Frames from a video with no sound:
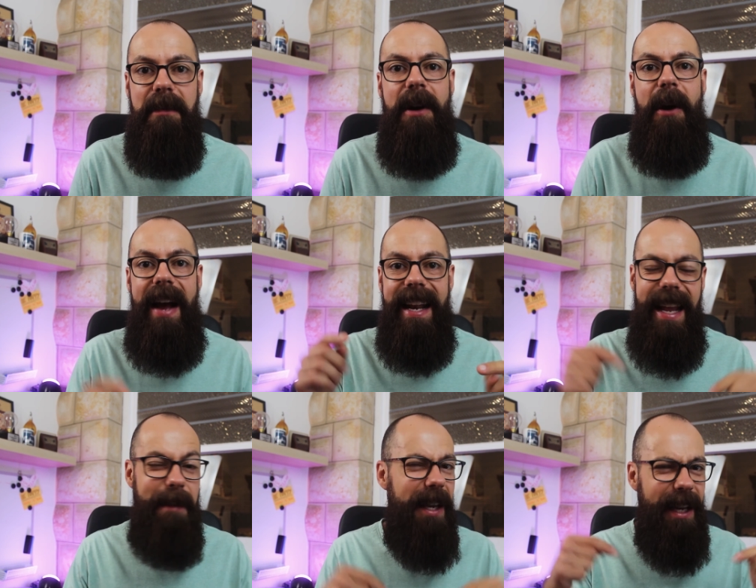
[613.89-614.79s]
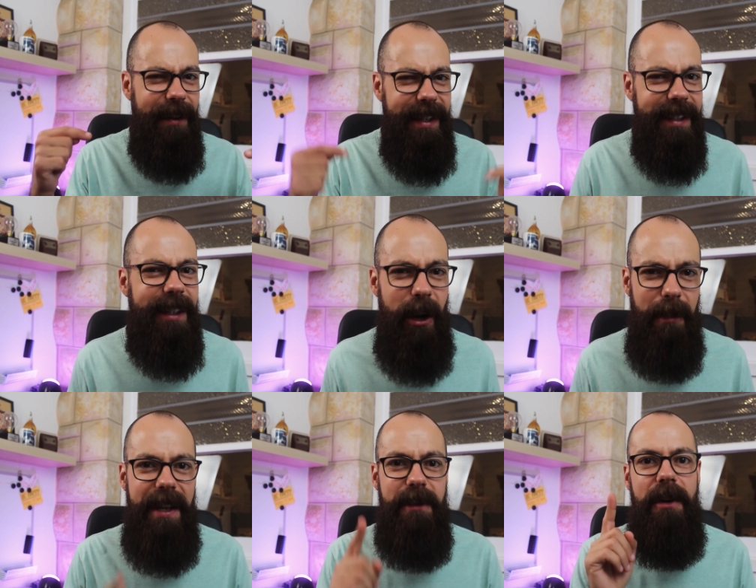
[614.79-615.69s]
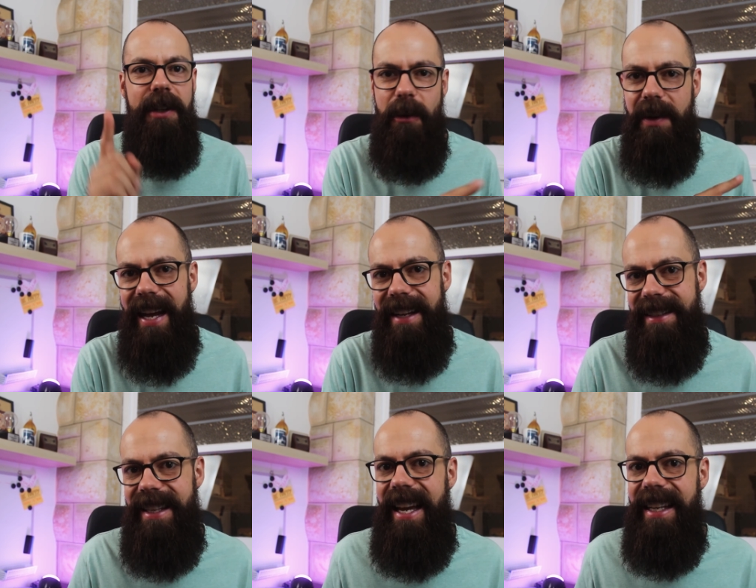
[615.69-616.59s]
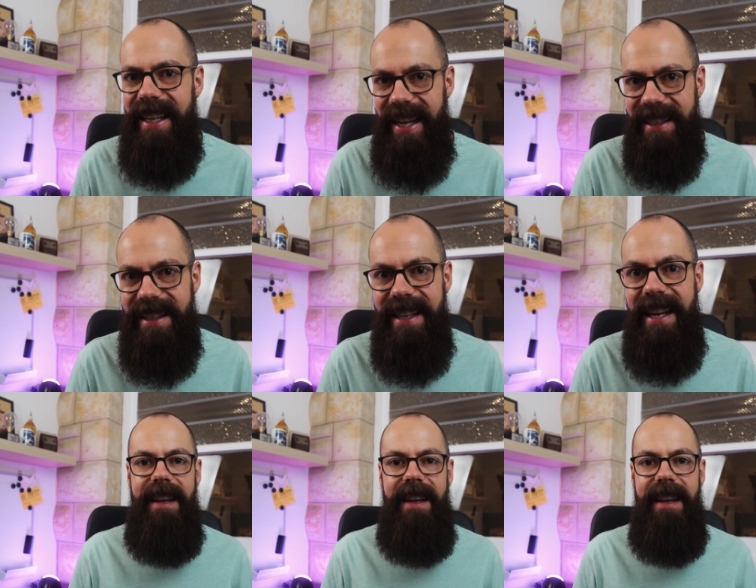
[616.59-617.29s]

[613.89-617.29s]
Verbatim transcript: Pro and let me know in the comments what you would add to that list.